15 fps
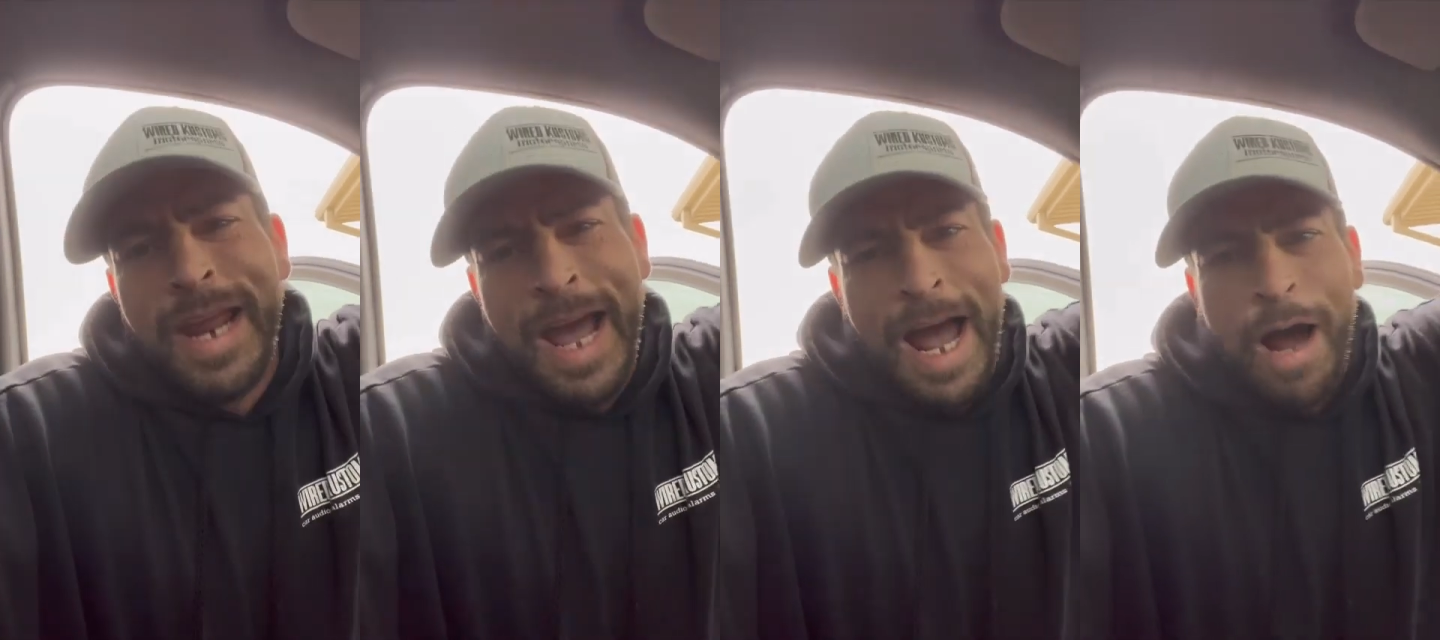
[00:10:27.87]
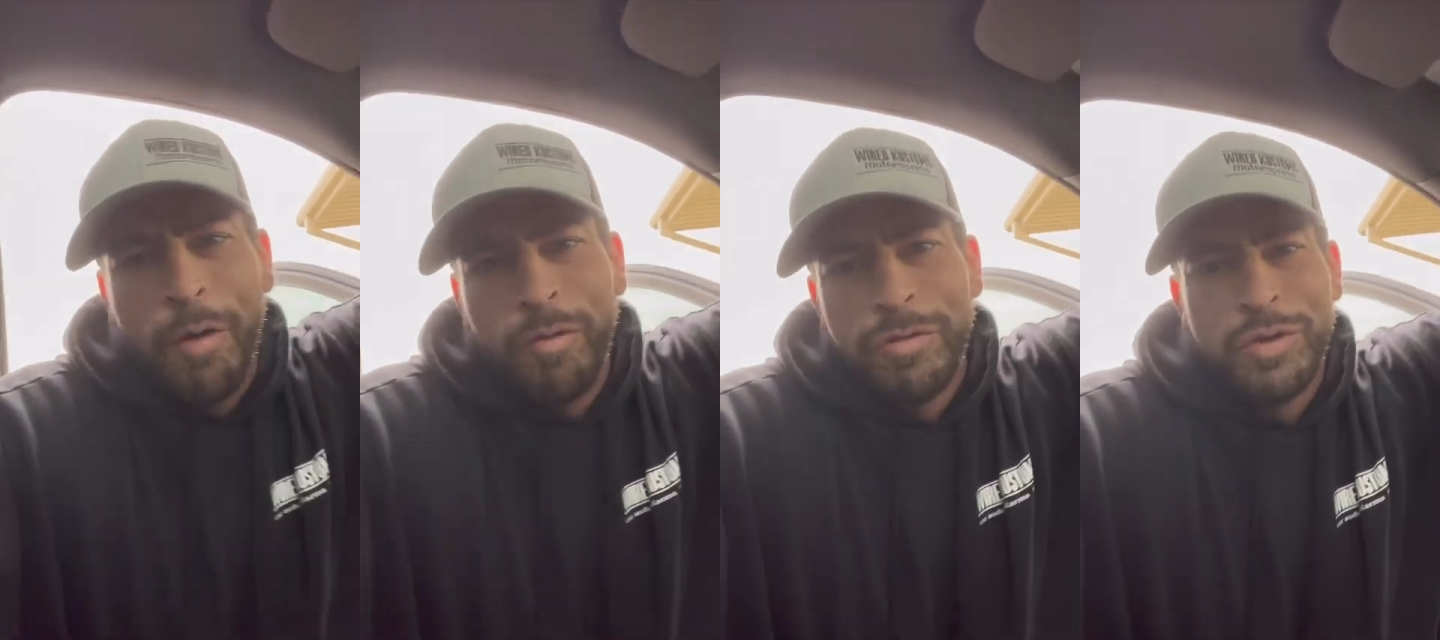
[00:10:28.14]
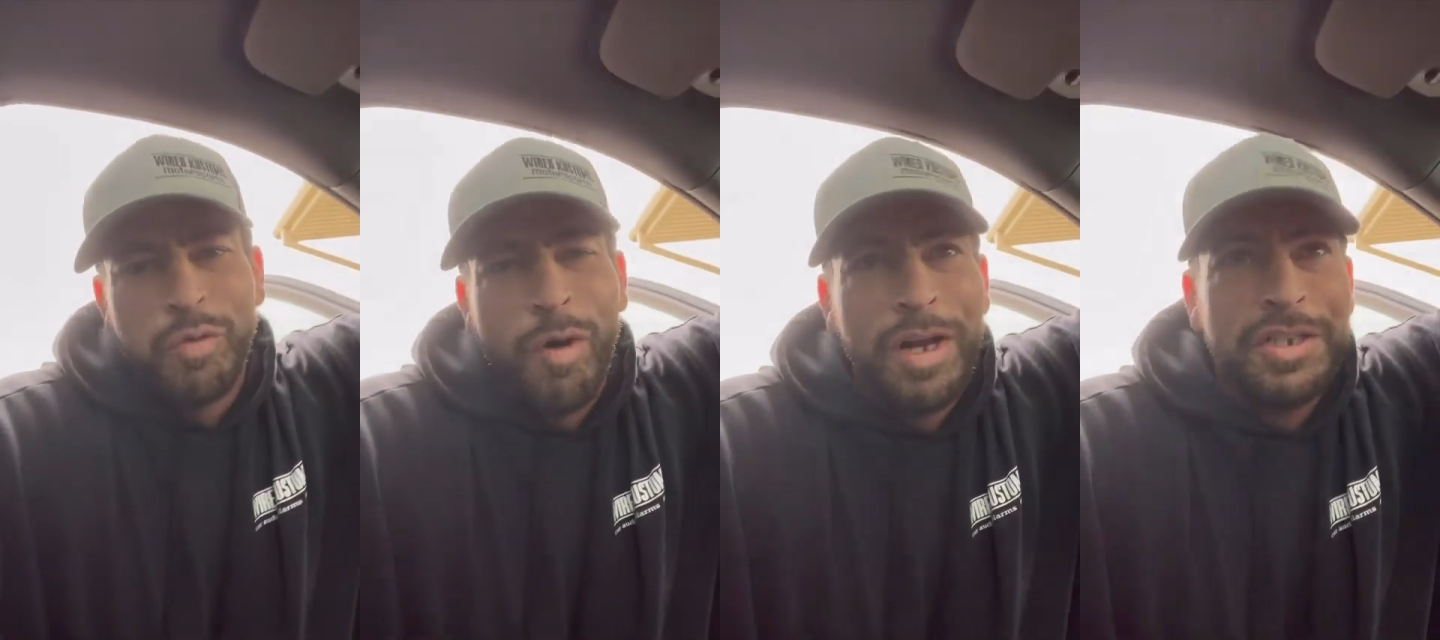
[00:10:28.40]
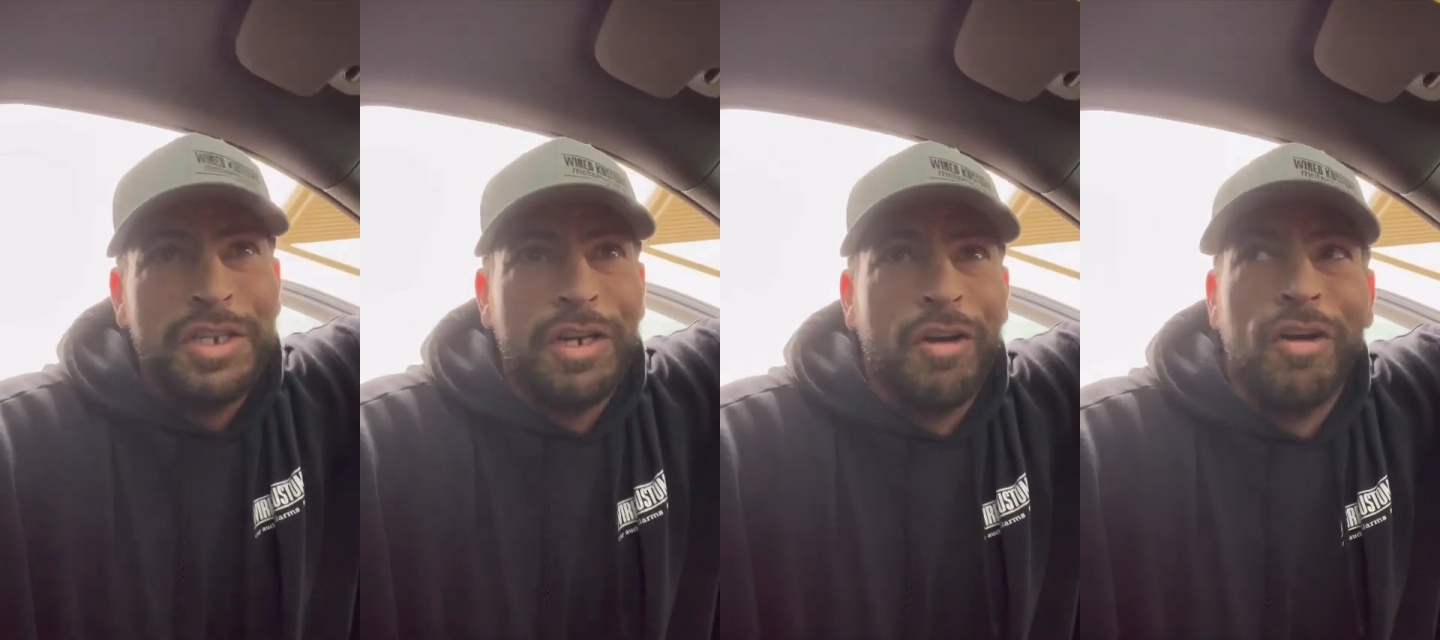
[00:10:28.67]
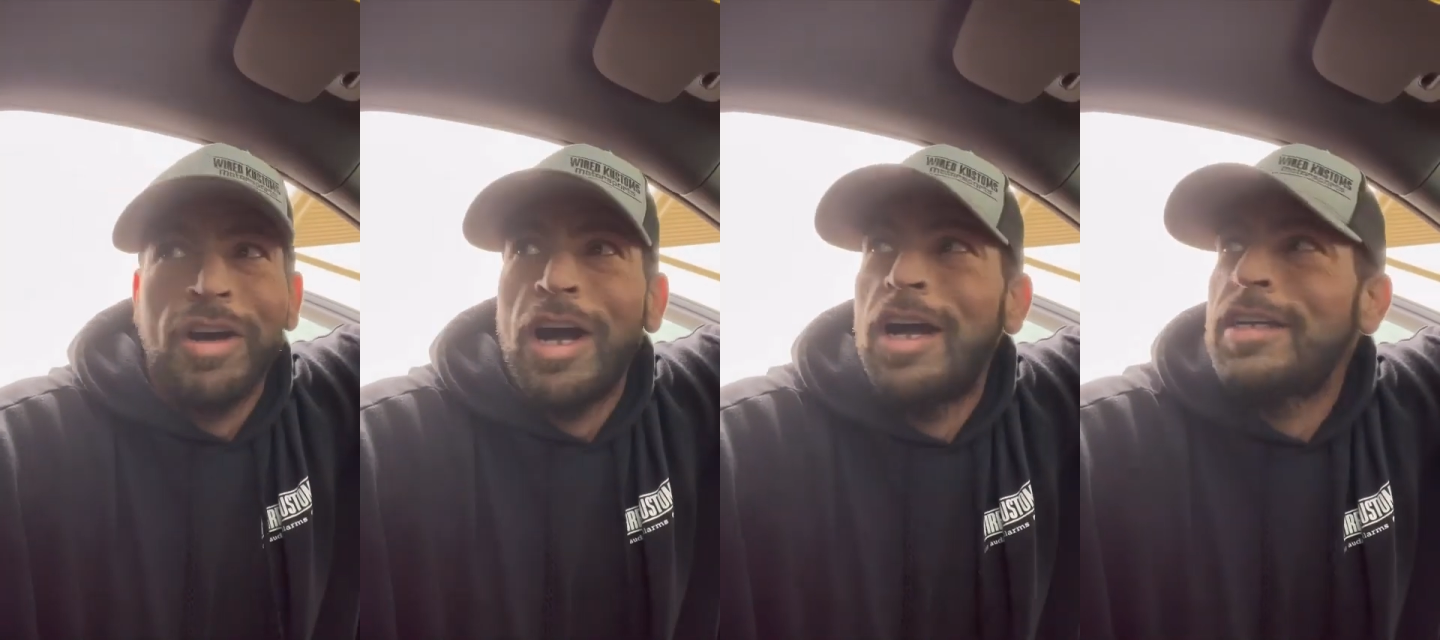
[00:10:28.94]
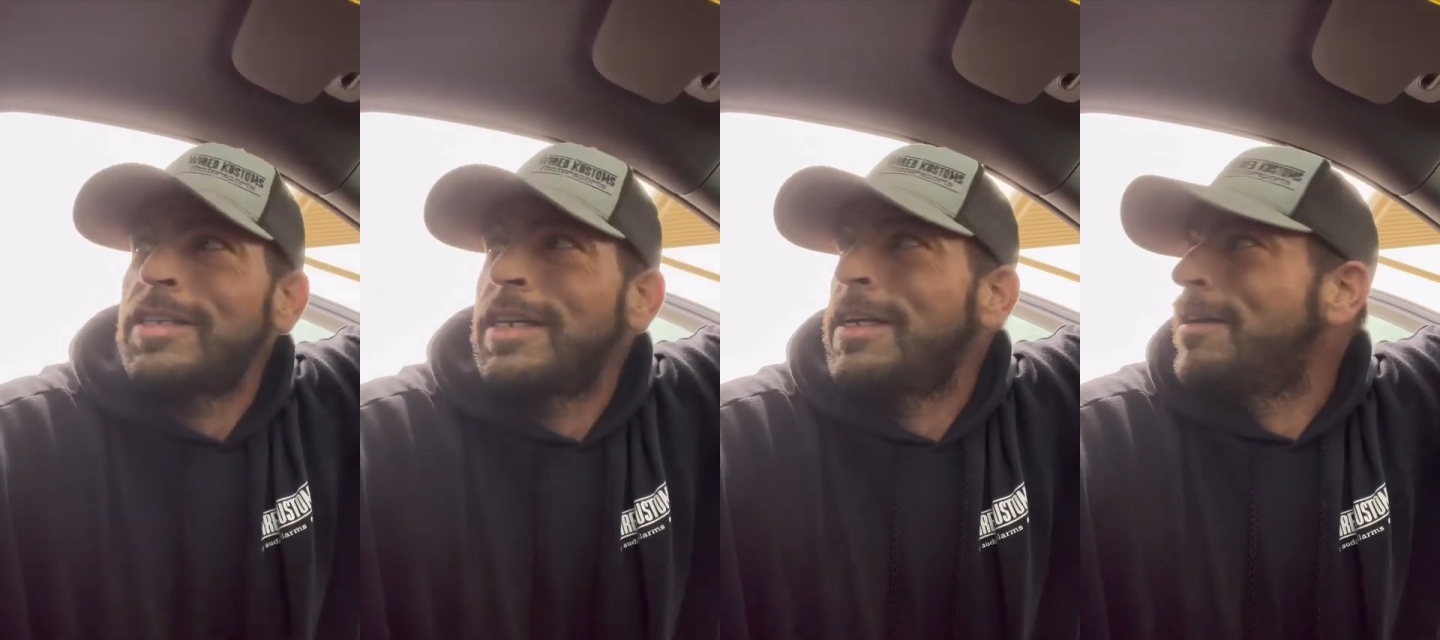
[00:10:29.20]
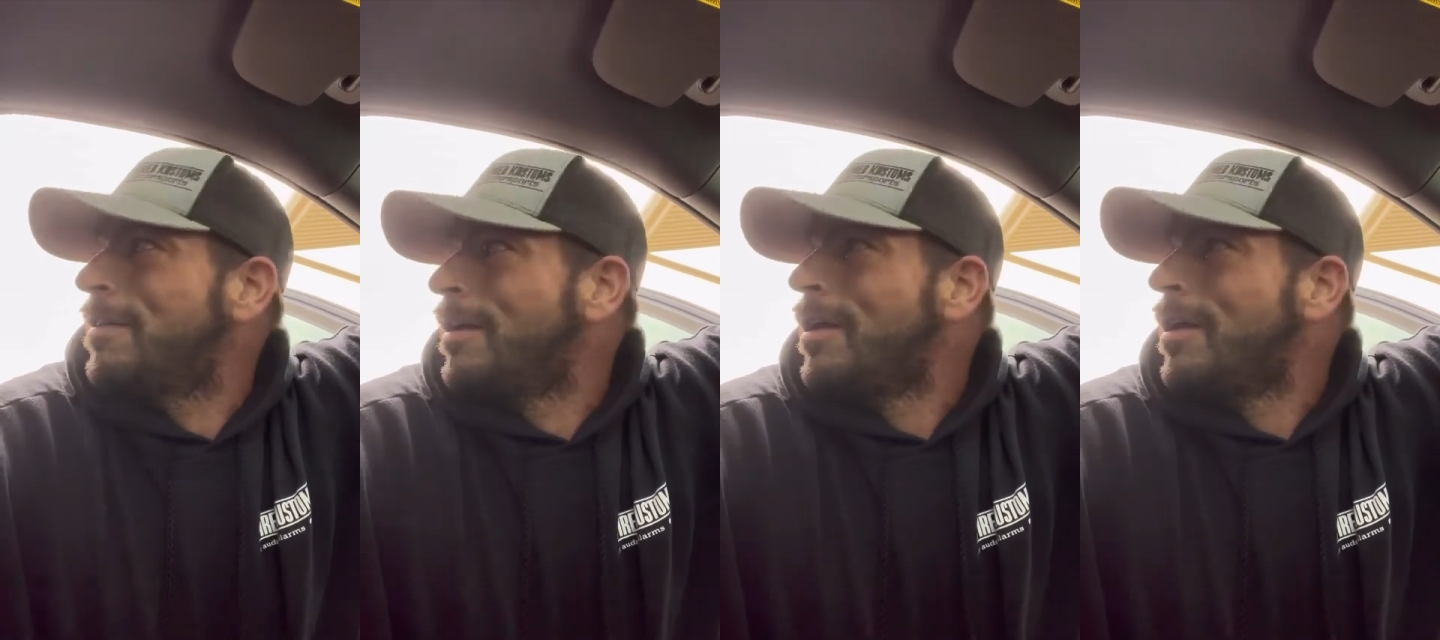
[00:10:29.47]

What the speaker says: hours watching our content.